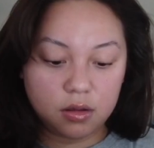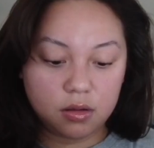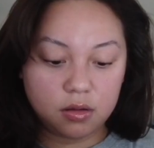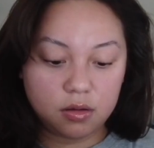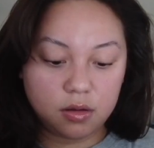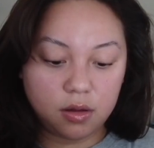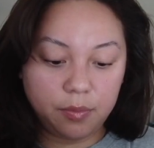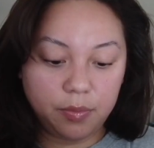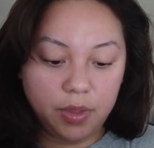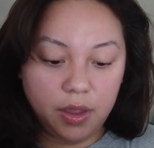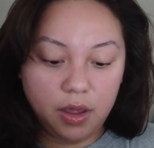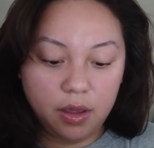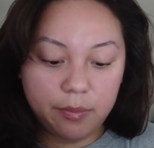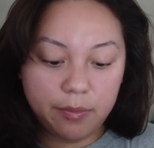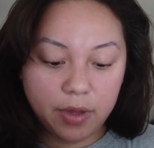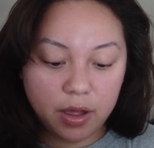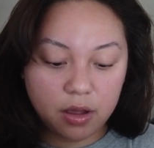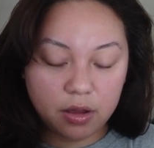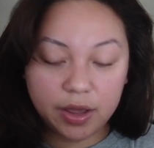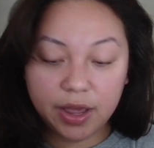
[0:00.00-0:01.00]
Something
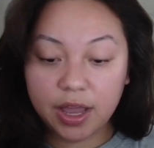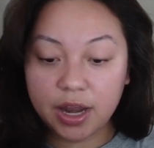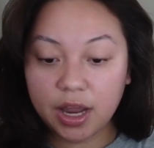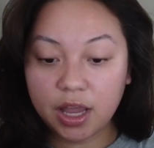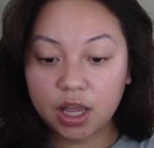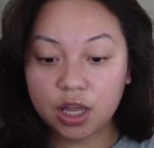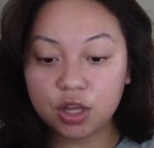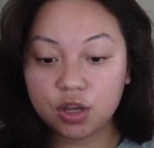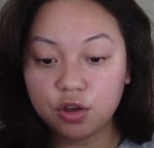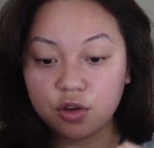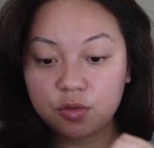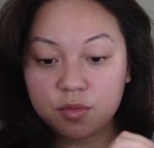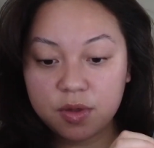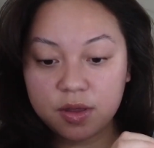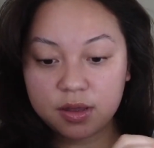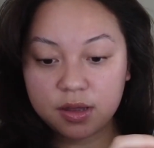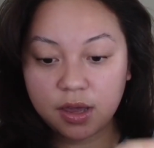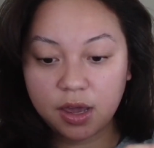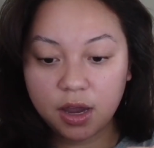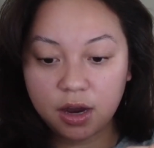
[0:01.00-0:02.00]
about getting a new
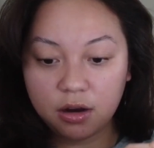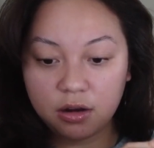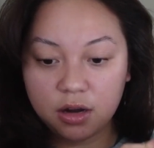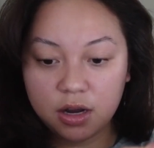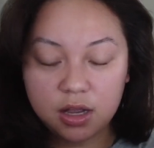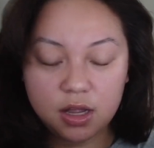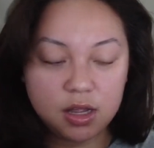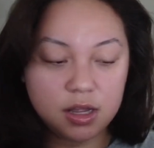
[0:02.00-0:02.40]
mascara.